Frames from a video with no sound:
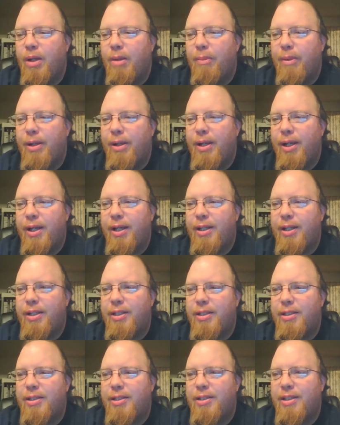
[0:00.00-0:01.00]

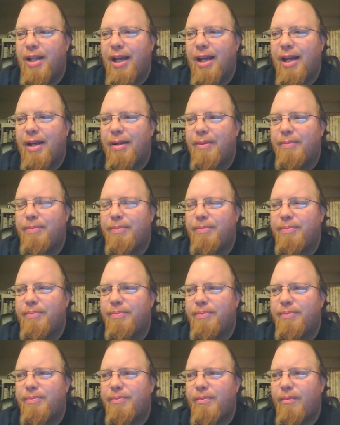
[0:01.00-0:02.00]
because um,
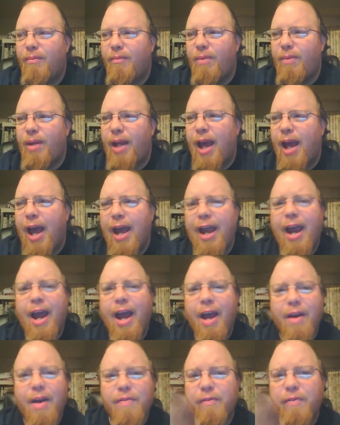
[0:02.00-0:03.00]
I
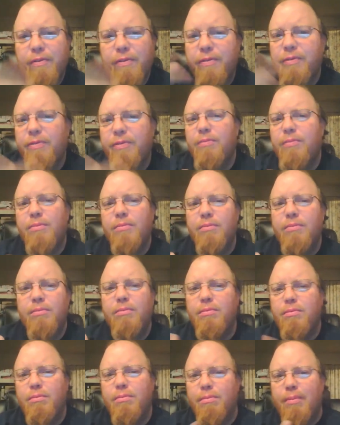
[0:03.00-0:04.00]
have
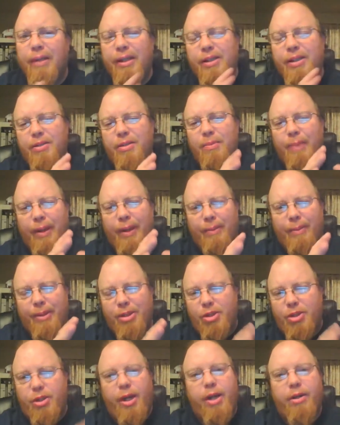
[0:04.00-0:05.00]
my, my my
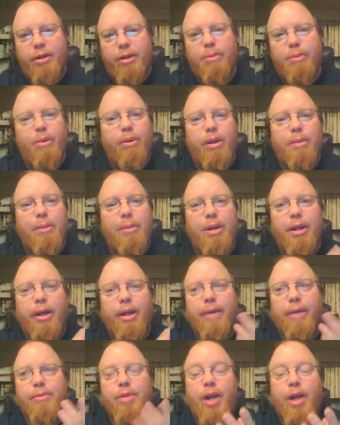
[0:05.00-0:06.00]
standard Pokemon
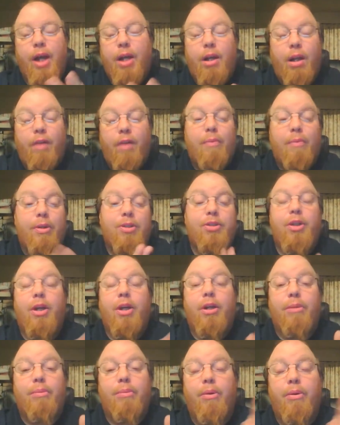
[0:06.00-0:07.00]
games. I love my
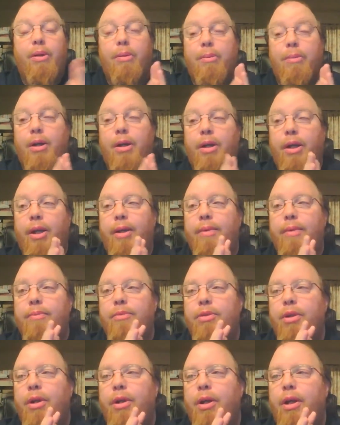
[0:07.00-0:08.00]
standard Pokemon
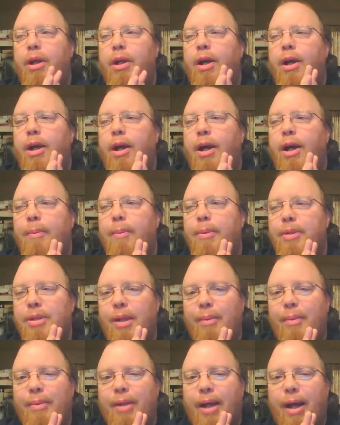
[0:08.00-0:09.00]
games, but
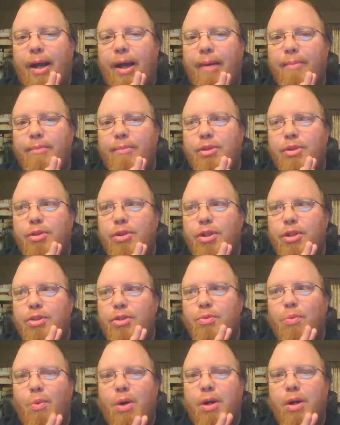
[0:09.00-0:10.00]
sometimes you
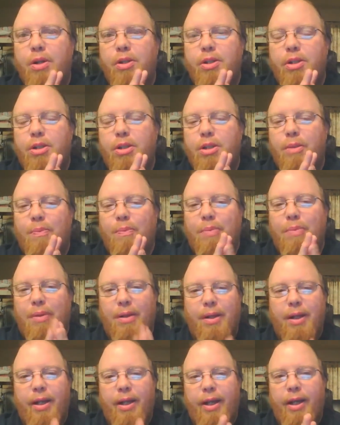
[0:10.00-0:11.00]
just want to
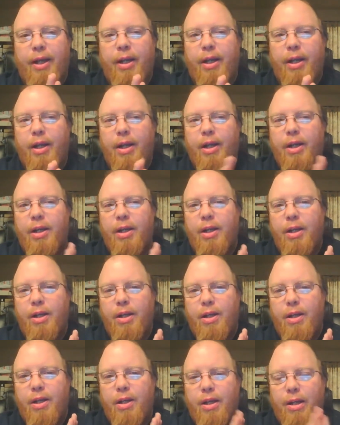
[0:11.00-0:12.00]
play
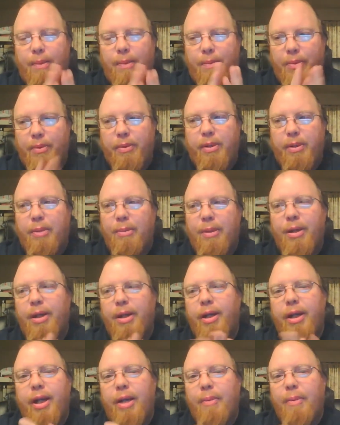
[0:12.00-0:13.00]
a Pokemon
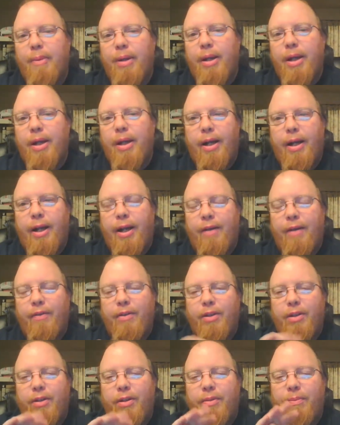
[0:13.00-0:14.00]
game and not have
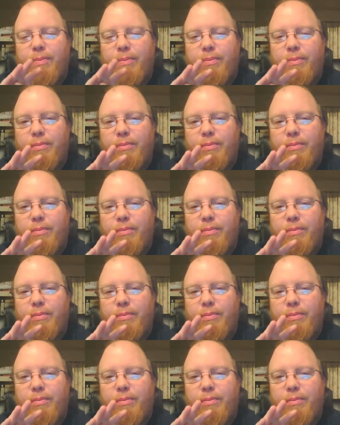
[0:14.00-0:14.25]
to